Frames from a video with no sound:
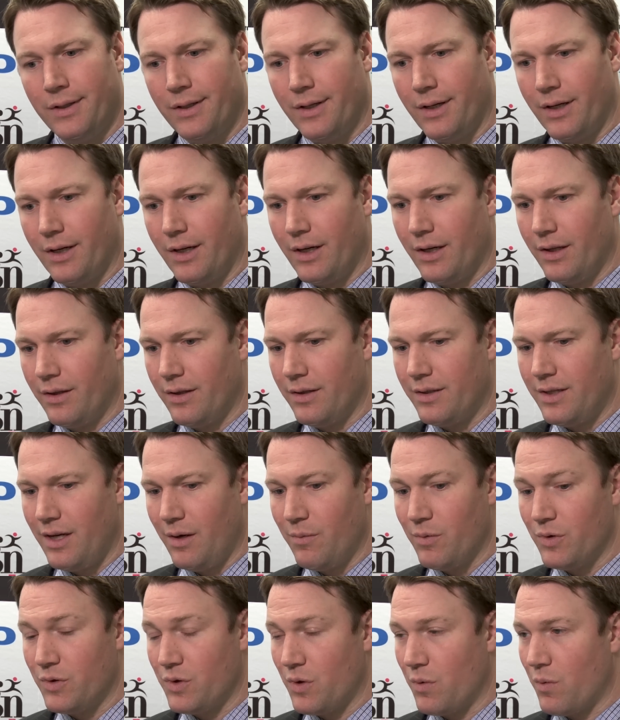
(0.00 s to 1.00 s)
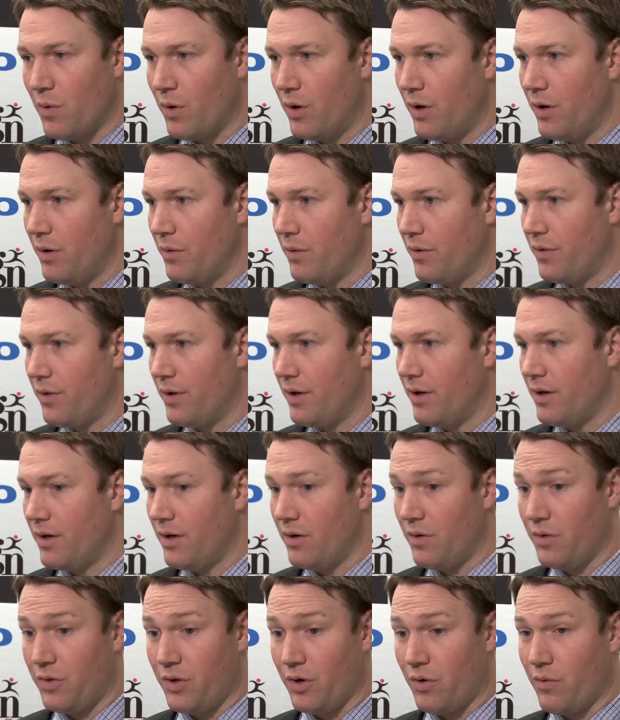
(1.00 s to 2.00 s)
the team was rewarded with
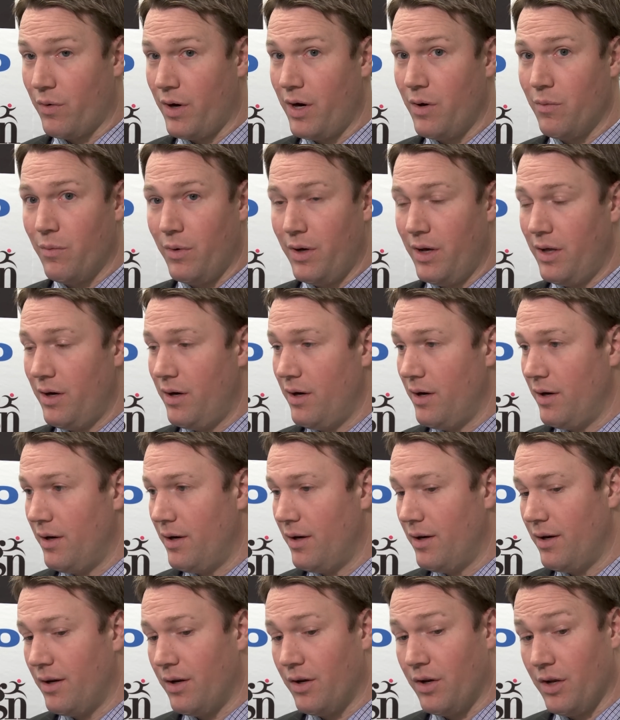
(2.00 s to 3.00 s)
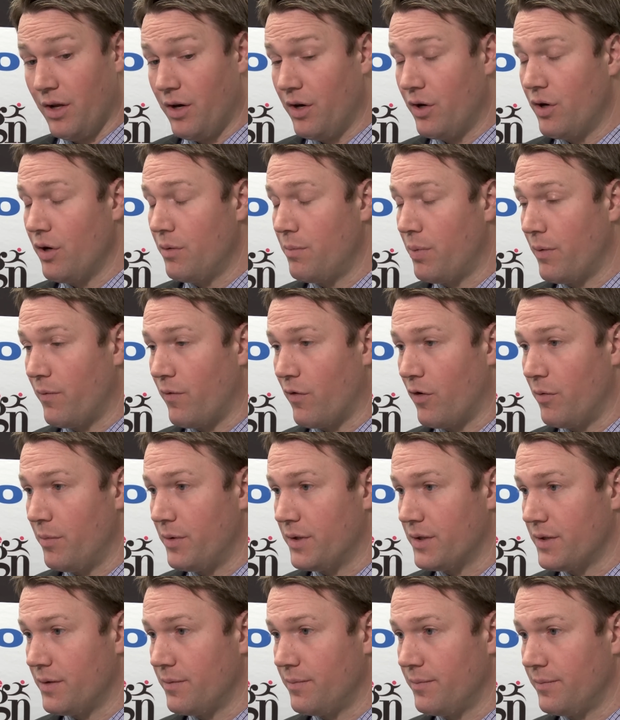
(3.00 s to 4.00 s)
a great win and a good
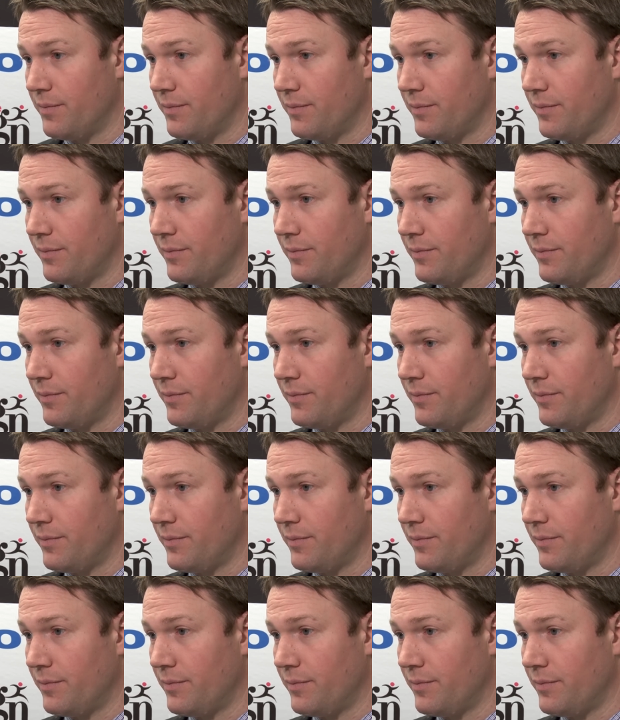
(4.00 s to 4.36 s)
performance. Have